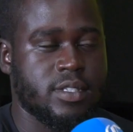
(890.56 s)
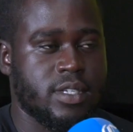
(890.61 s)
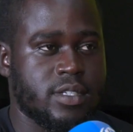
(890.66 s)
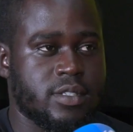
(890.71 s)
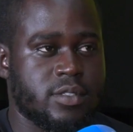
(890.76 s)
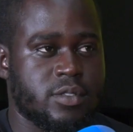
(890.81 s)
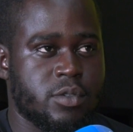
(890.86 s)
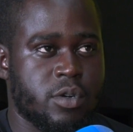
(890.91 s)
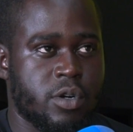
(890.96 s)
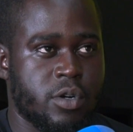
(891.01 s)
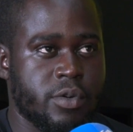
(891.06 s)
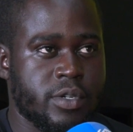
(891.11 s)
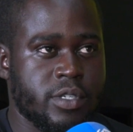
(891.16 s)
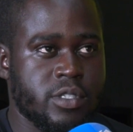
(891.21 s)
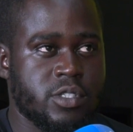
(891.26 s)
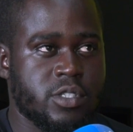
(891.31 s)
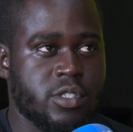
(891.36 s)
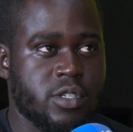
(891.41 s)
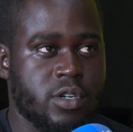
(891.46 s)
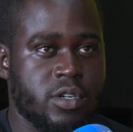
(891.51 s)
That
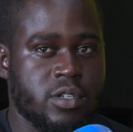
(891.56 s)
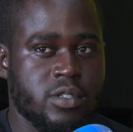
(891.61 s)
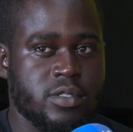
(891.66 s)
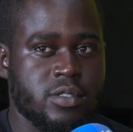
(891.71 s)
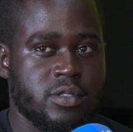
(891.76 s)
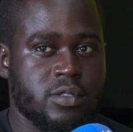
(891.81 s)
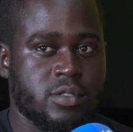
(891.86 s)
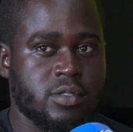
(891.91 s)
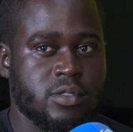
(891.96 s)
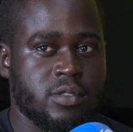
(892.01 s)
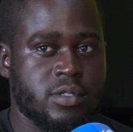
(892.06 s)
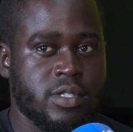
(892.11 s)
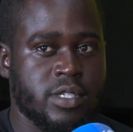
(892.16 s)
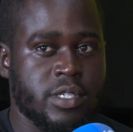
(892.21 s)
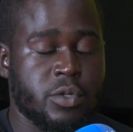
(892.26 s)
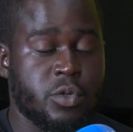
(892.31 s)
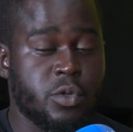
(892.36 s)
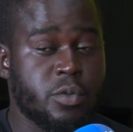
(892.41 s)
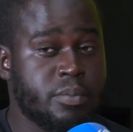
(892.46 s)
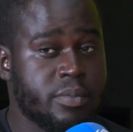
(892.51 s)
courage on the
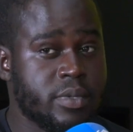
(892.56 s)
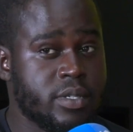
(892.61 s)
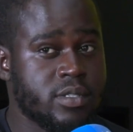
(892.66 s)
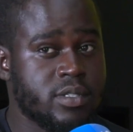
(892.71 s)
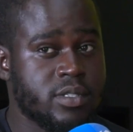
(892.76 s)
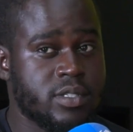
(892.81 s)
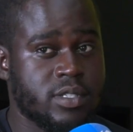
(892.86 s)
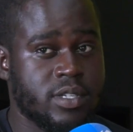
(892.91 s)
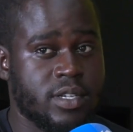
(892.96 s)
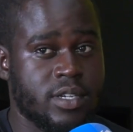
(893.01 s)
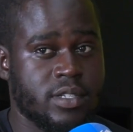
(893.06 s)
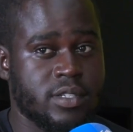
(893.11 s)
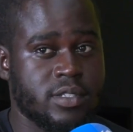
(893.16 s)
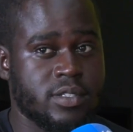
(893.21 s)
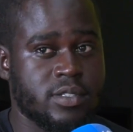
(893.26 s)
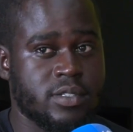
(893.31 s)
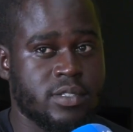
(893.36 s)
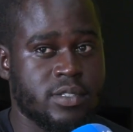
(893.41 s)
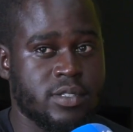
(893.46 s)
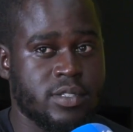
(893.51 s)
equipment,
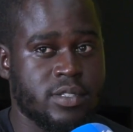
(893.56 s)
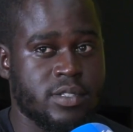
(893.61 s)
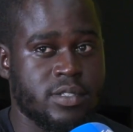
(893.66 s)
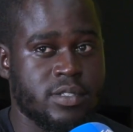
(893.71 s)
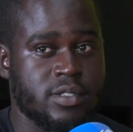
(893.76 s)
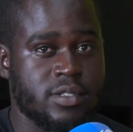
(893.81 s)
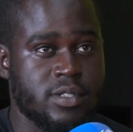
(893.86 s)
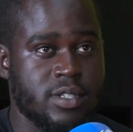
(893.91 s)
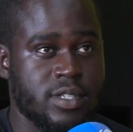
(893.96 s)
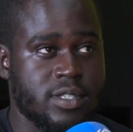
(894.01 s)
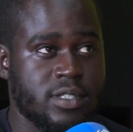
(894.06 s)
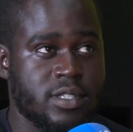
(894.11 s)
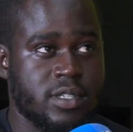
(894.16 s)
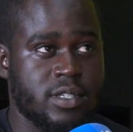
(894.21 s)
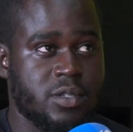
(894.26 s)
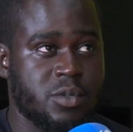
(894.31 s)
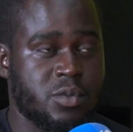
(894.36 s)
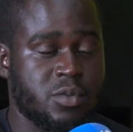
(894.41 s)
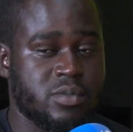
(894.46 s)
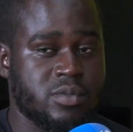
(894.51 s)
and let's
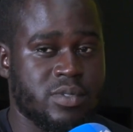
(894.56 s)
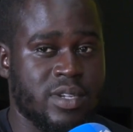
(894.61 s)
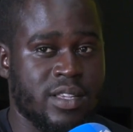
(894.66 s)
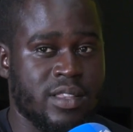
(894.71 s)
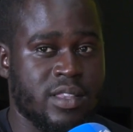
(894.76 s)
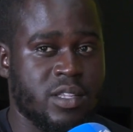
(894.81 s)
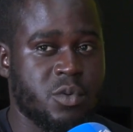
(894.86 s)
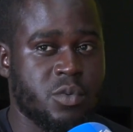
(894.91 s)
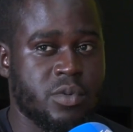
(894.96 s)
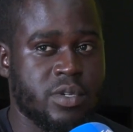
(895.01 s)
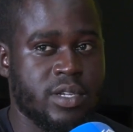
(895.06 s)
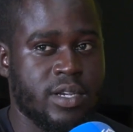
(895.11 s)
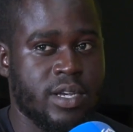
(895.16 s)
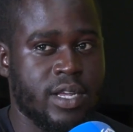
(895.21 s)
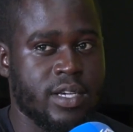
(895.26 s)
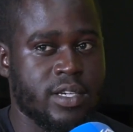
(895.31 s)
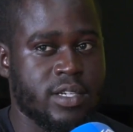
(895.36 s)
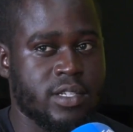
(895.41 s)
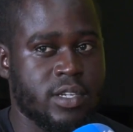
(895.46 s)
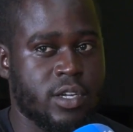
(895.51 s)
say, I think we're
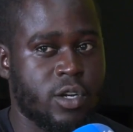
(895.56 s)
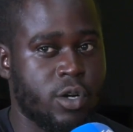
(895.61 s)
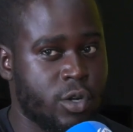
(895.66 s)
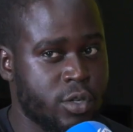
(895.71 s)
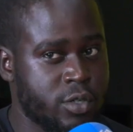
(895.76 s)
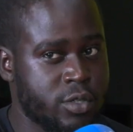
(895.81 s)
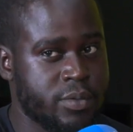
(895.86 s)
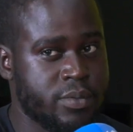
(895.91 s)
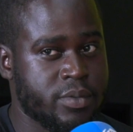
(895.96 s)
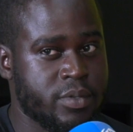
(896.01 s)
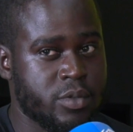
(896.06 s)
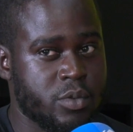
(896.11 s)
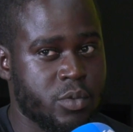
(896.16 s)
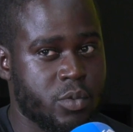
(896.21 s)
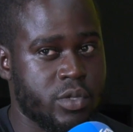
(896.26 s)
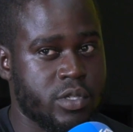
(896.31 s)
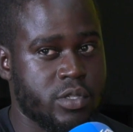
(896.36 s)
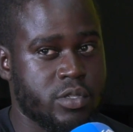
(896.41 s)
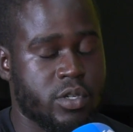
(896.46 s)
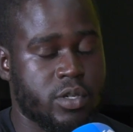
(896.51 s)
lacking a lot
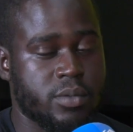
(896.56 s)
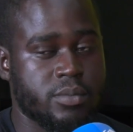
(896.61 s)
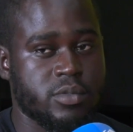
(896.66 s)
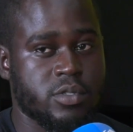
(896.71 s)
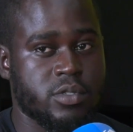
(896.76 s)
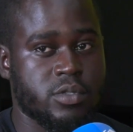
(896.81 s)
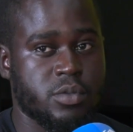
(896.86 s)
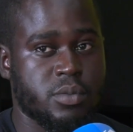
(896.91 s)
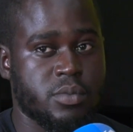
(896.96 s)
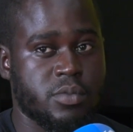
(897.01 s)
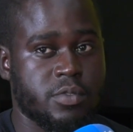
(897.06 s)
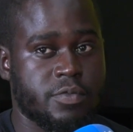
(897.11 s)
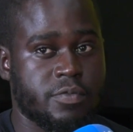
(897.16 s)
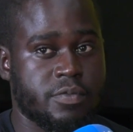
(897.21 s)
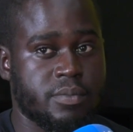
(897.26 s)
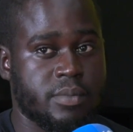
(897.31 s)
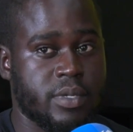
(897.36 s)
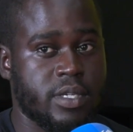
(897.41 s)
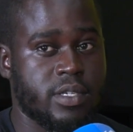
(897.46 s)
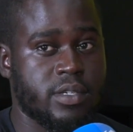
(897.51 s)
when it comes to
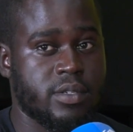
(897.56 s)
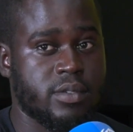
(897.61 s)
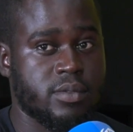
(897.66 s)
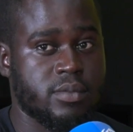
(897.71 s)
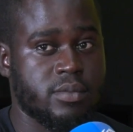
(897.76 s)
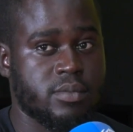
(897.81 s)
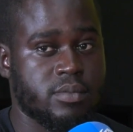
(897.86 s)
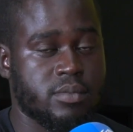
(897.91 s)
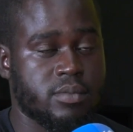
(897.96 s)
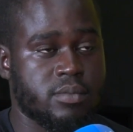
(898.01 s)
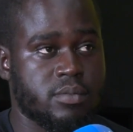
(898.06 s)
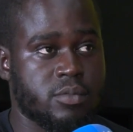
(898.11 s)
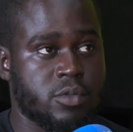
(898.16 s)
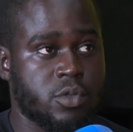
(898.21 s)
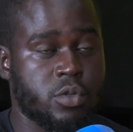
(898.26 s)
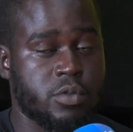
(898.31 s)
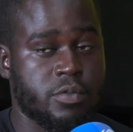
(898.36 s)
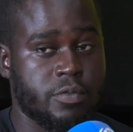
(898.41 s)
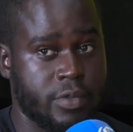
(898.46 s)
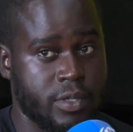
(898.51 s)
making
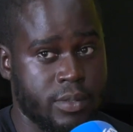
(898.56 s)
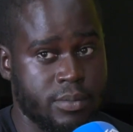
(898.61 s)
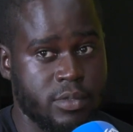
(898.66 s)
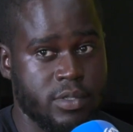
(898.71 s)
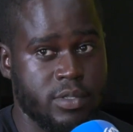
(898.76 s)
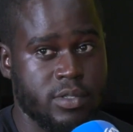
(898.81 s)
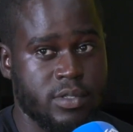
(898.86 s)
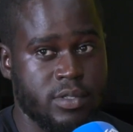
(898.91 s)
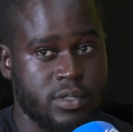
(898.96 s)
good films